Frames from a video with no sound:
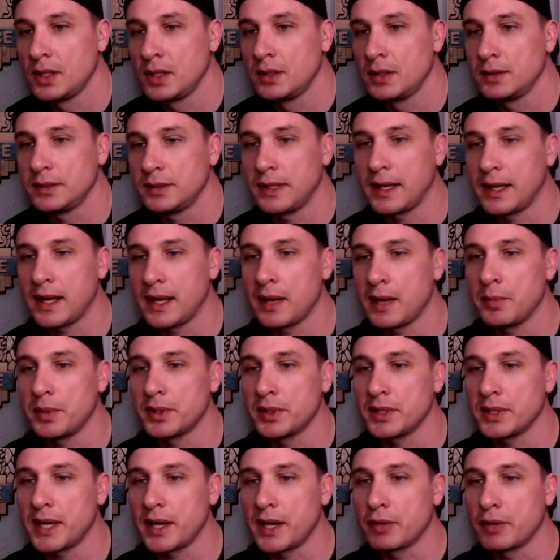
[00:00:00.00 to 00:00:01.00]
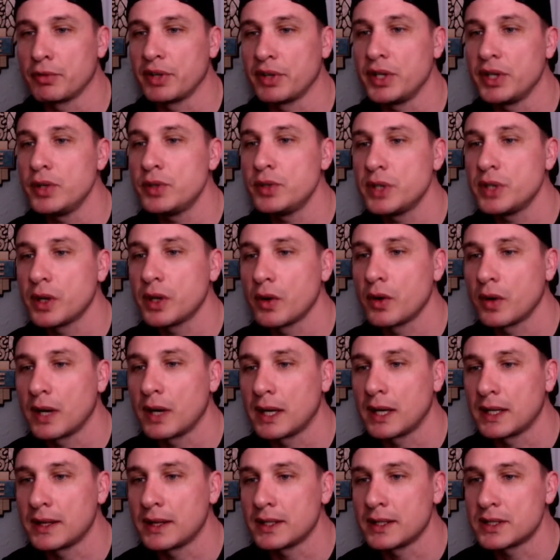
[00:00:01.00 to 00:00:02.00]
Dang, I got a bunch. I got a reunion going
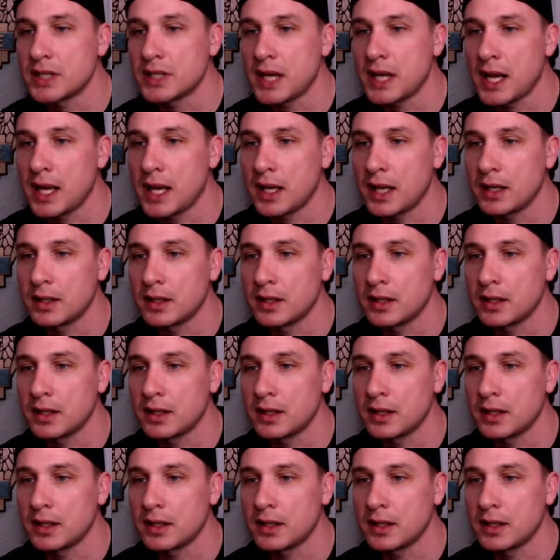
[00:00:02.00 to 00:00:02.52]
on in the chat.